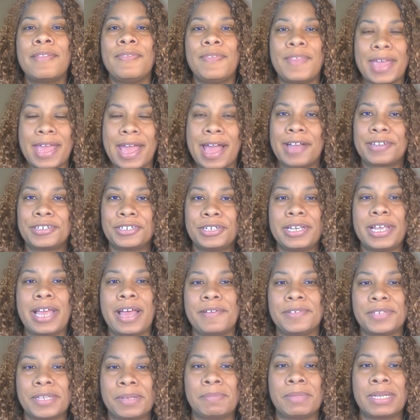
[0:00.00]
They actually
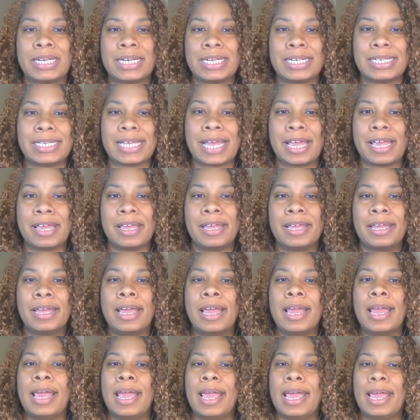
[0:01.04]
have something to say,
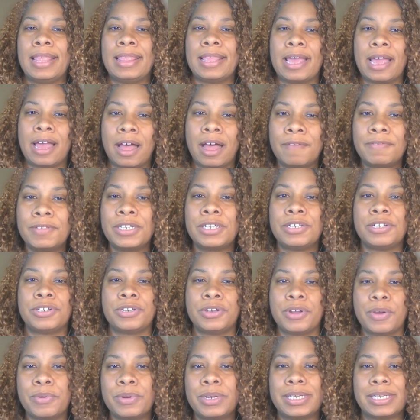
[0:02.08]
and they often
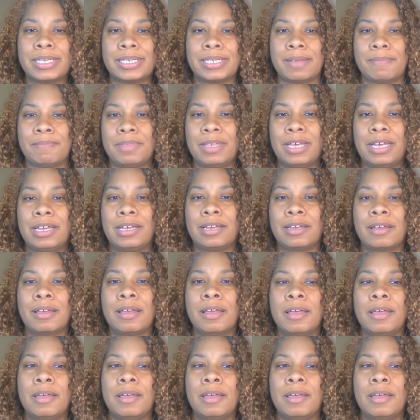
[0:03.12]
notice something